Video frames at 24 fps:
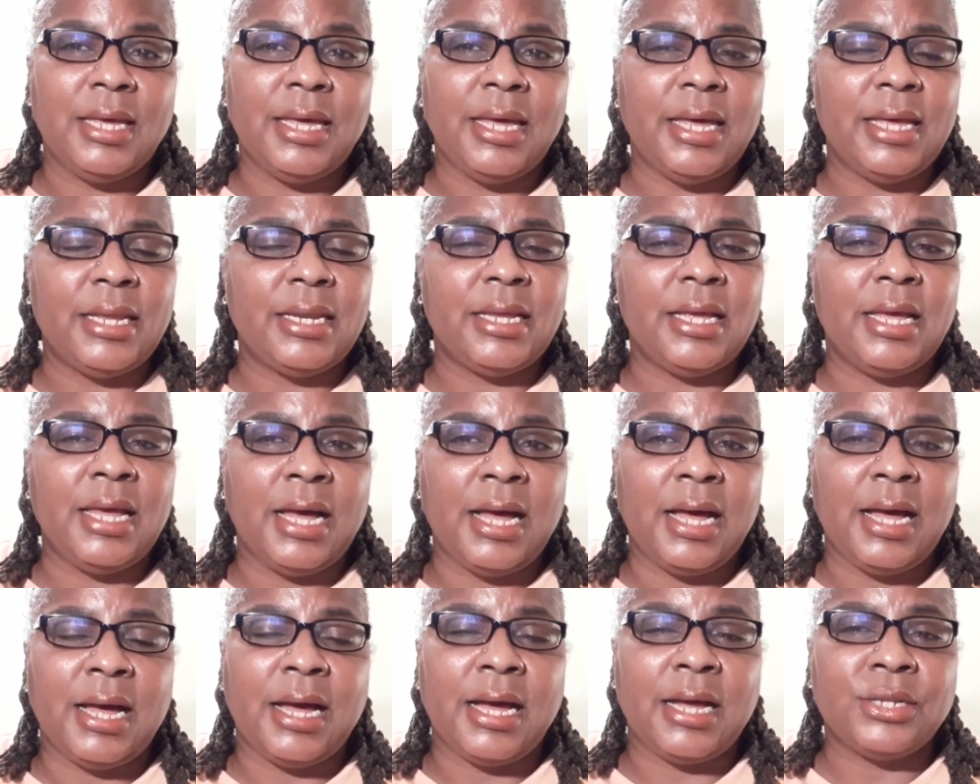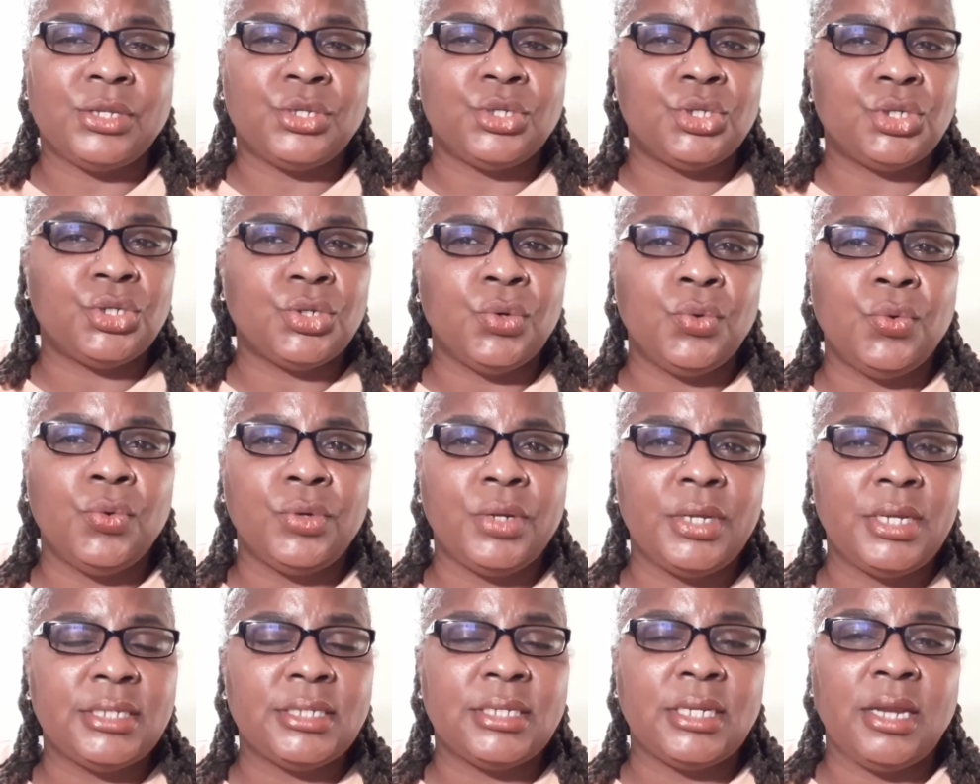And God
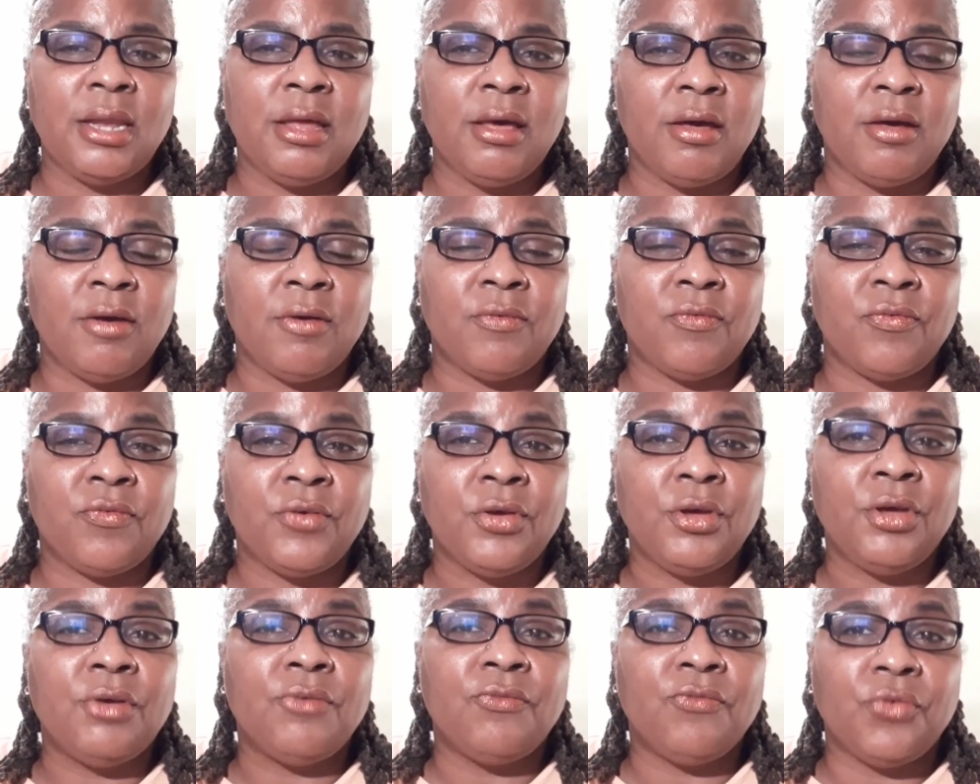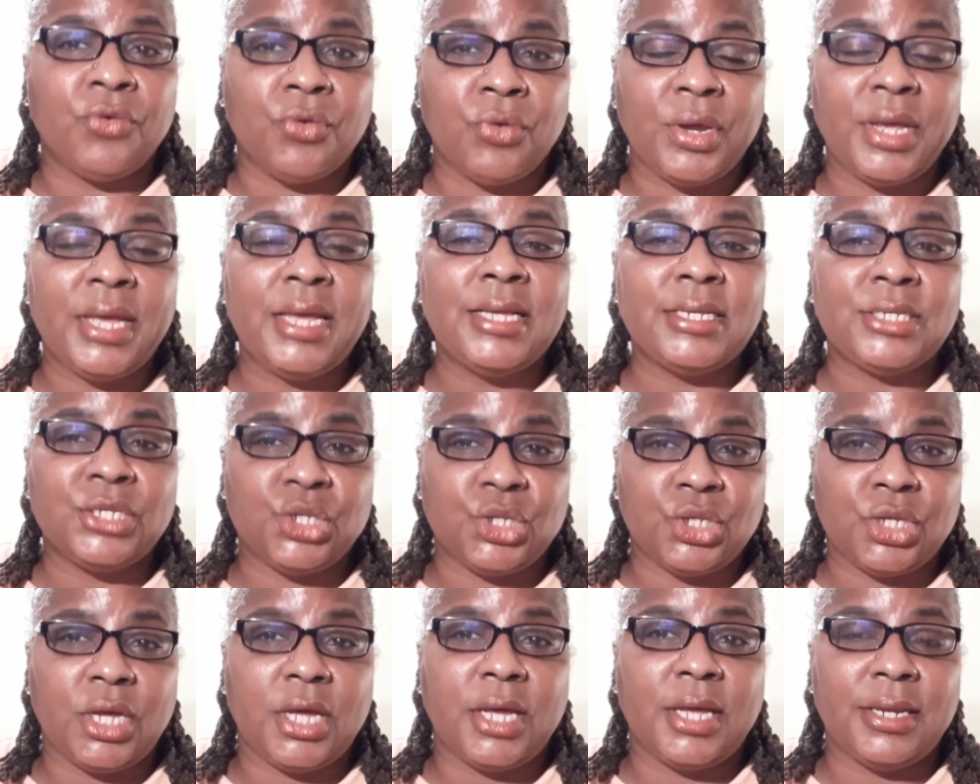showed his love for his
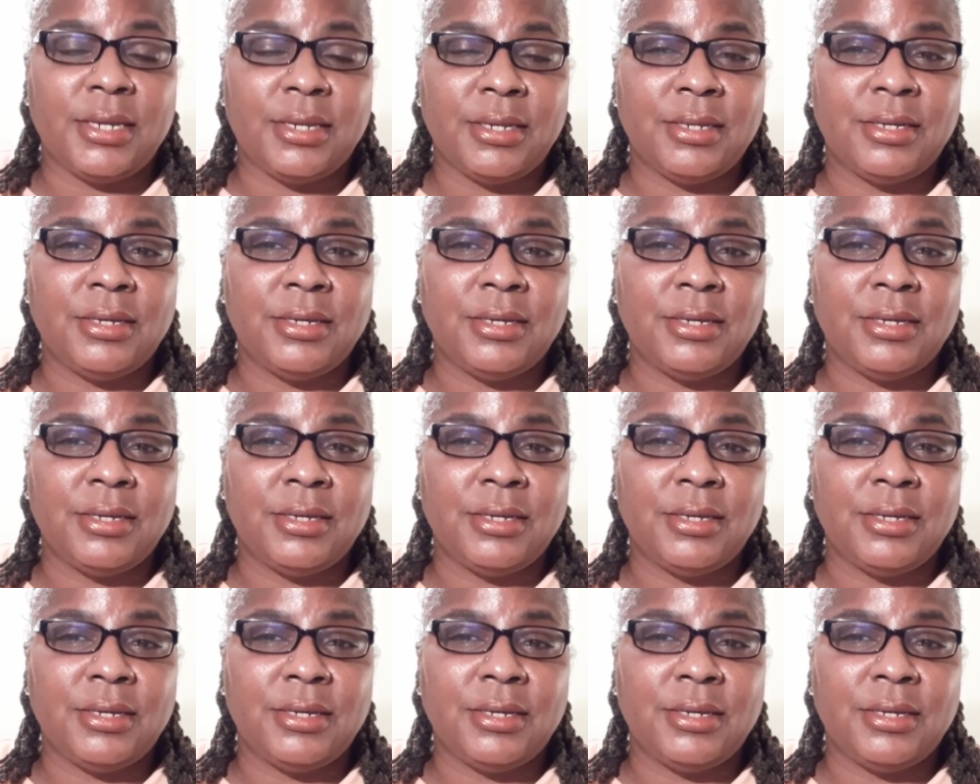son,